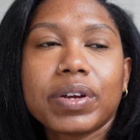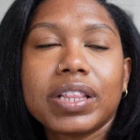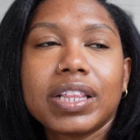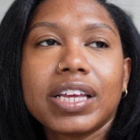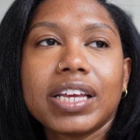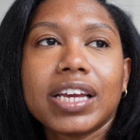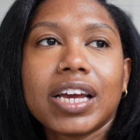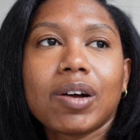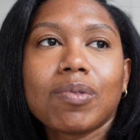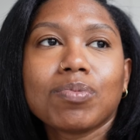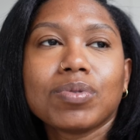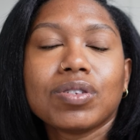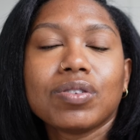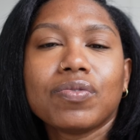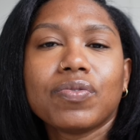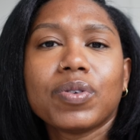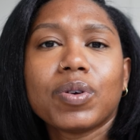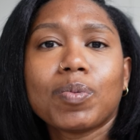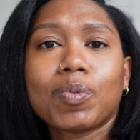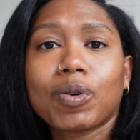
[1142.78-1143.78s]
really helps
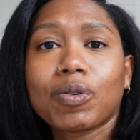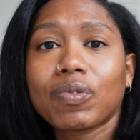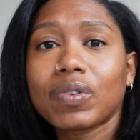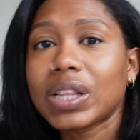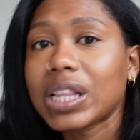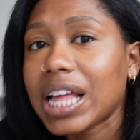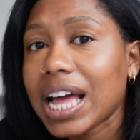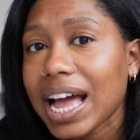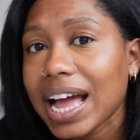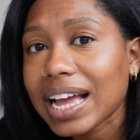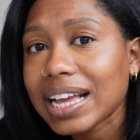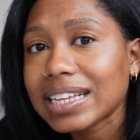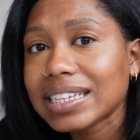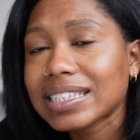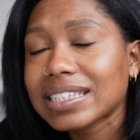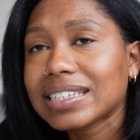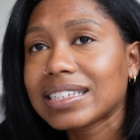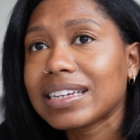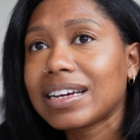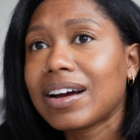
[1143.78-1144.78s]
you feel more
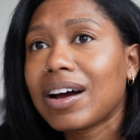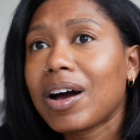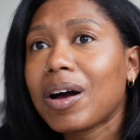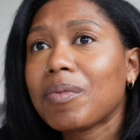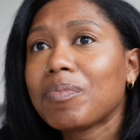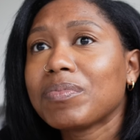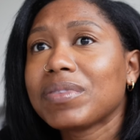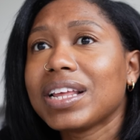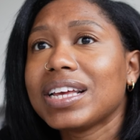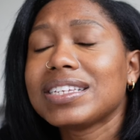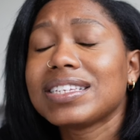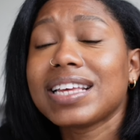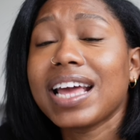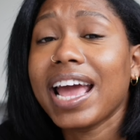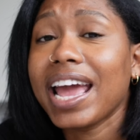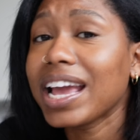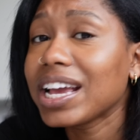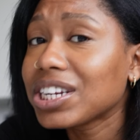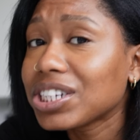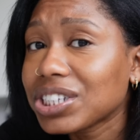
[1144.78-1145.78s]
relaxed, less
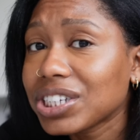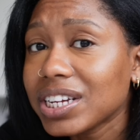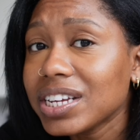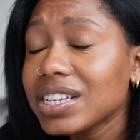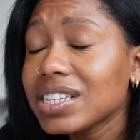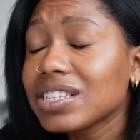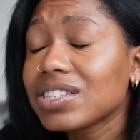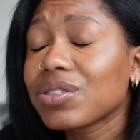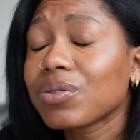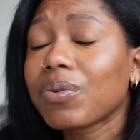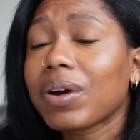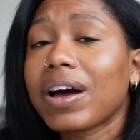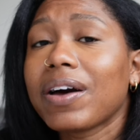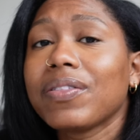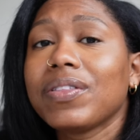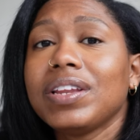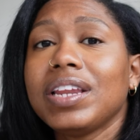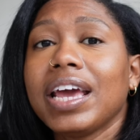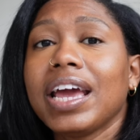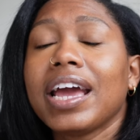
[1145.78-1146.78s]
anxious
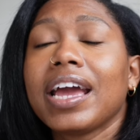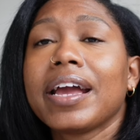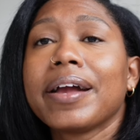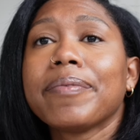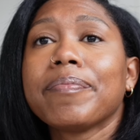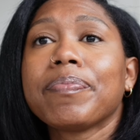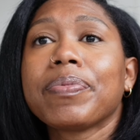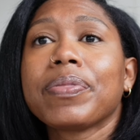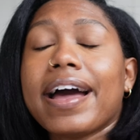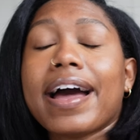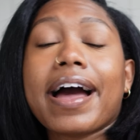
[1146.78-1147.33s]
throughout the day,